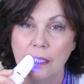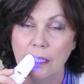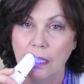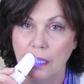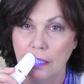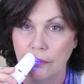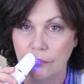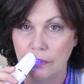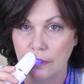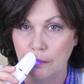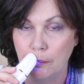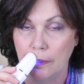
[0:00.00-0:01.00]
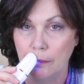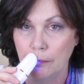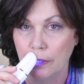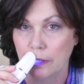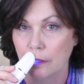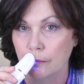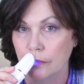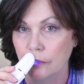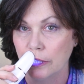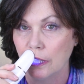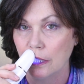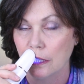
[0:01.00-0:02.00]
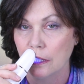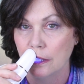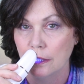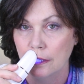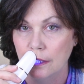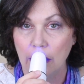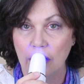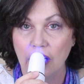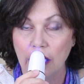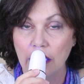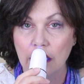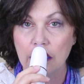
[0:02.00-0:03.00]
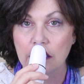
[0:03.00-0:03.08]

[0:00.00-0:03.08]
and lift your lip up like I'm doing. Then,